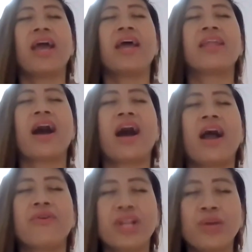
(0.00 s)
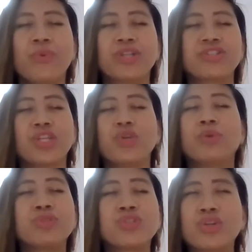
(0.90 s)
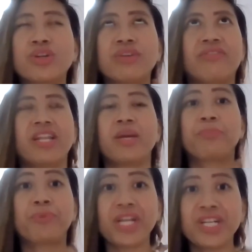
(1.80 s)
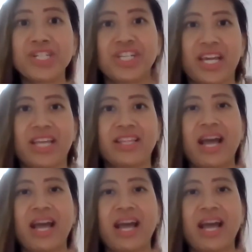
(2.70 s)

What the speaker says: And I really wish that you observe and appreciate